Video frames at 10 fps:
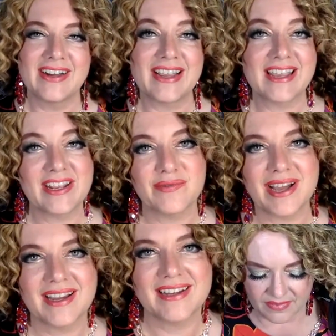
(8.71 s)

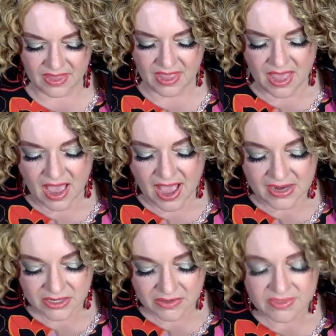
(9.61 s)
Anyway, I
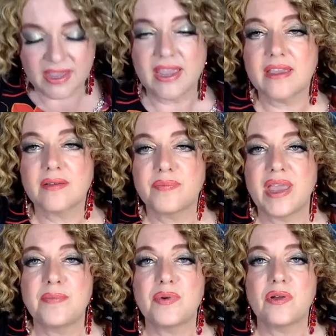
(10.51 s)
do think
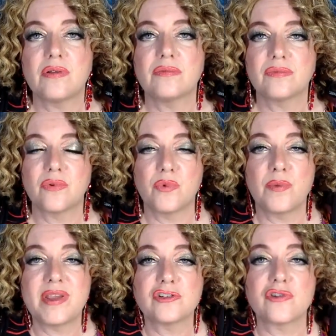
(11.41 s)
people will
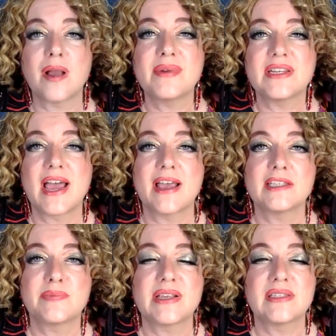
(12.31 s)
be
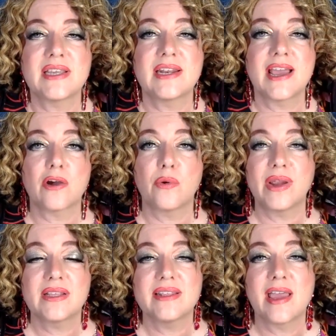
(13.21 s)
traumatized by seeing how
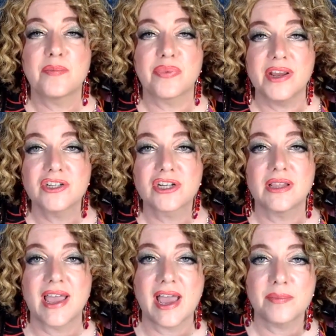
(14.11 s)
quickly that bridge
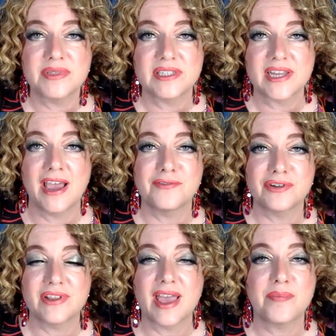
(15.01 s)
collapsed
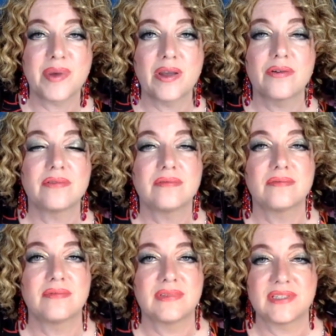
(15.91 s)
after that boat
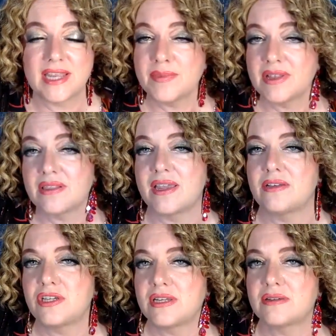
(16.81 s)
seemingly
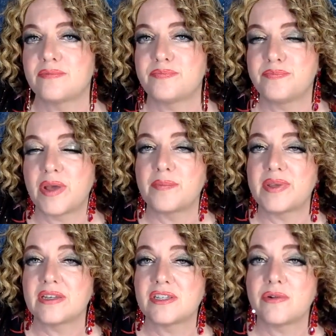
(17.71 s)
didn't bump
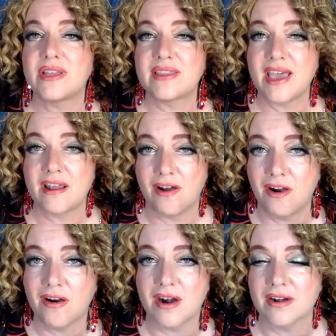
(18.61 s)
into it that
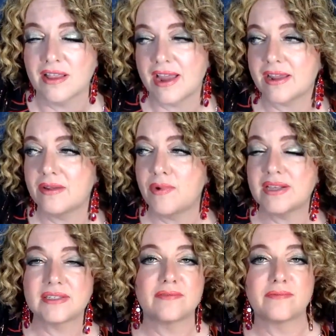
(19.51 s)
hard. Like, it
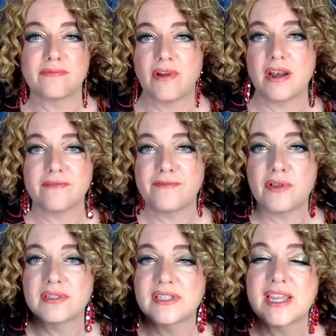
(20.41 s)
wasn't running
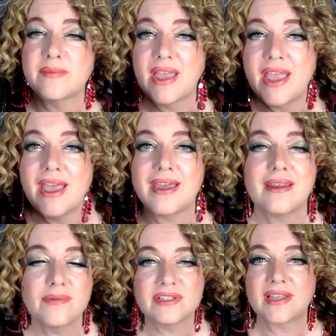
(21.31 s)
full steam ahead.
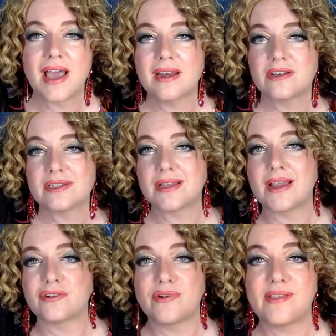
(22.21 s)
It was kind of just
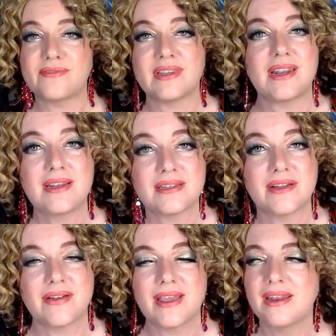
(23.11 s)
like drifting
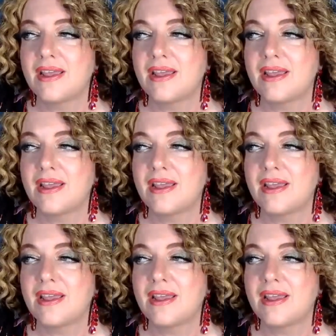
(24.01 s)
into it,